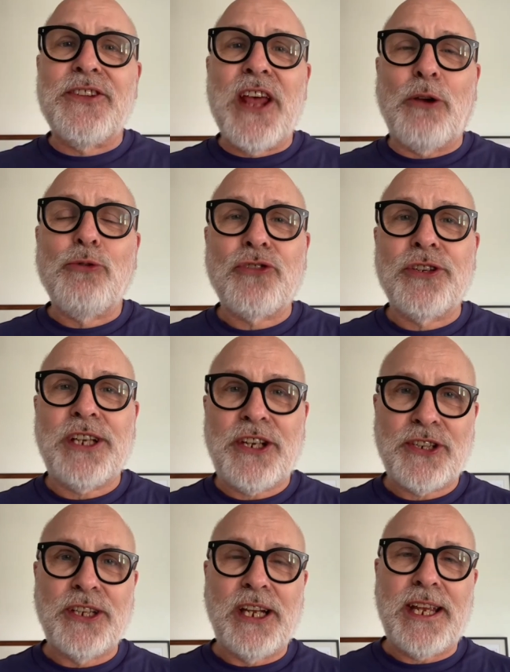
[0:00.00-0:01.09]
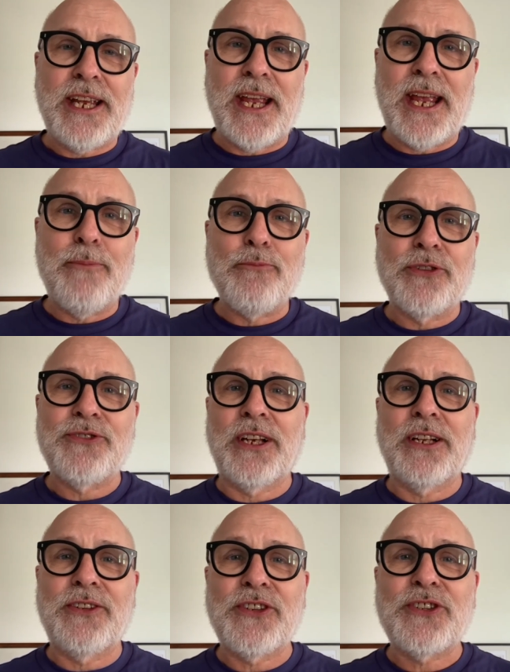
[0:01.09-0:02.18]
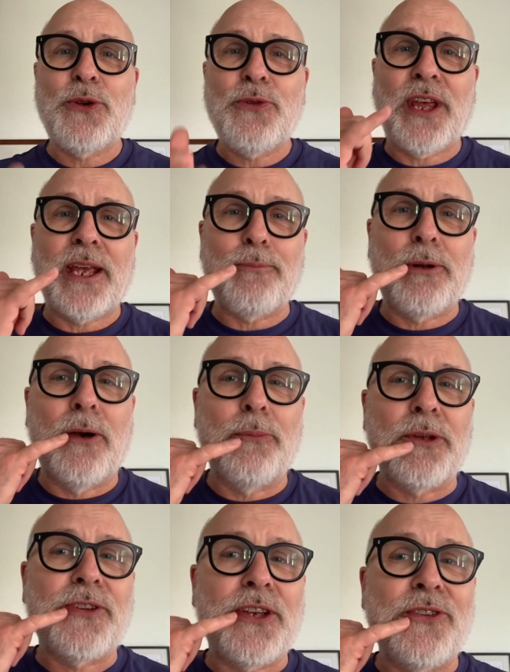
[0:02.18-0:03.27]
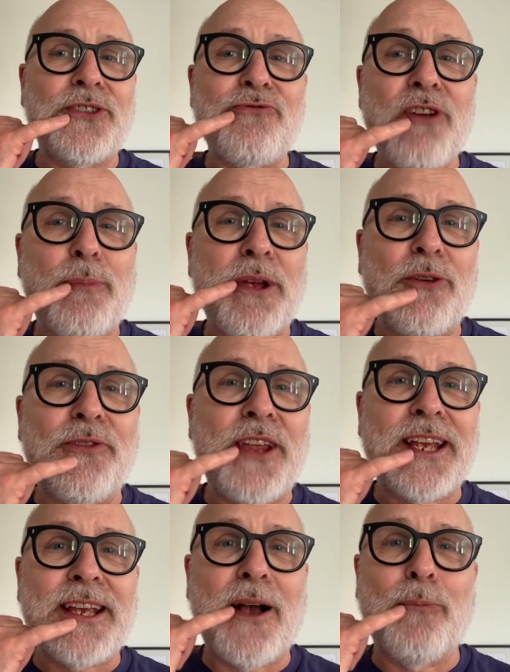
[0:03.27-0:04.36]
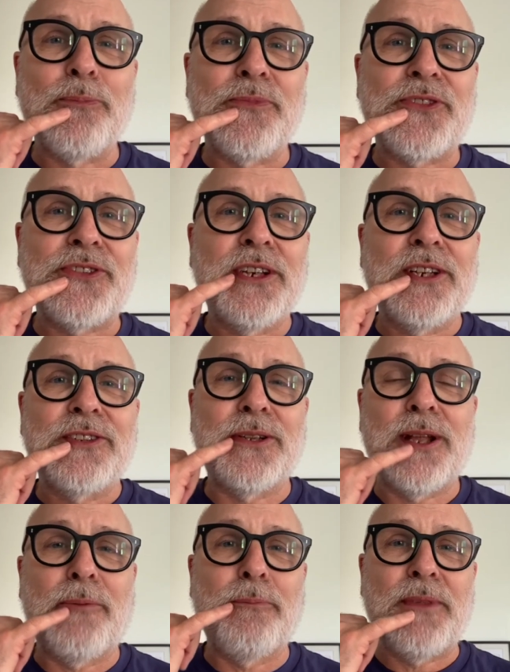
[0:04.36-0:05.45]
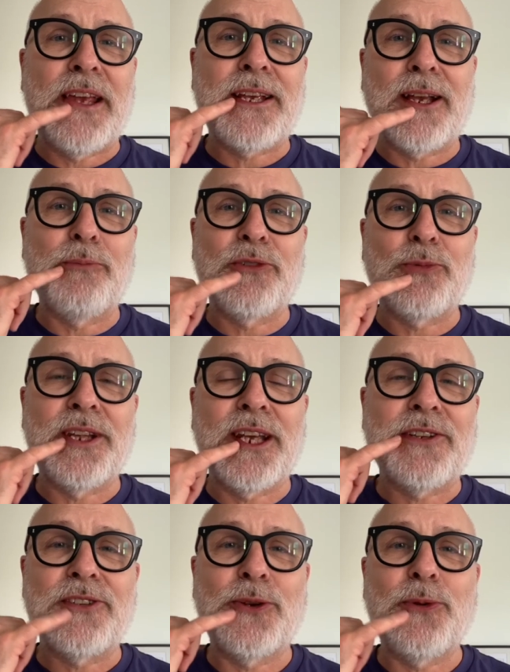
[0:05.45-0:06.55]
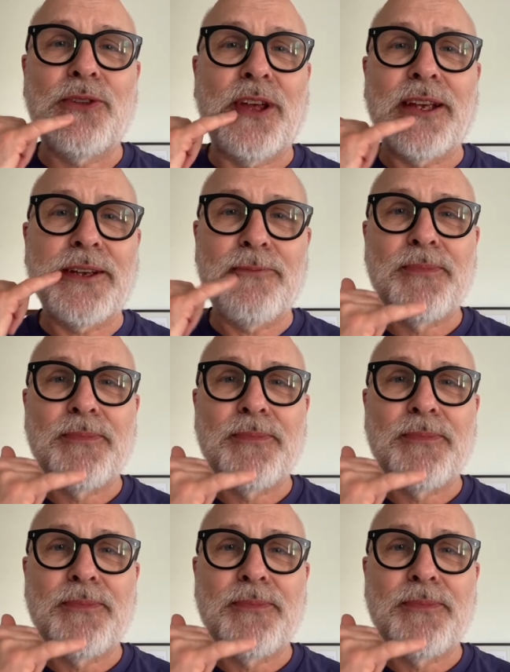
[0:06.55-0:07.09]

known traditionally in Brazil as a toothache plant because they used to rub it on their gums to numb their gums when they had a toothache.